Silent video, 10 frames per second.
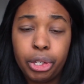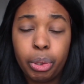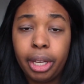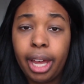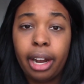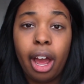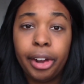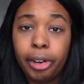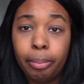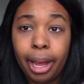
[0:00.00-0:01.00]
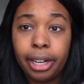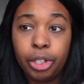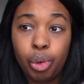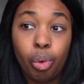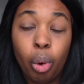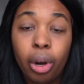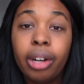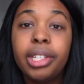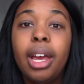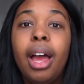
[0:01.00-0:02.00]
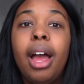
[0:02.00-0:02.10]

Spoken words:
You could get underbed drawers,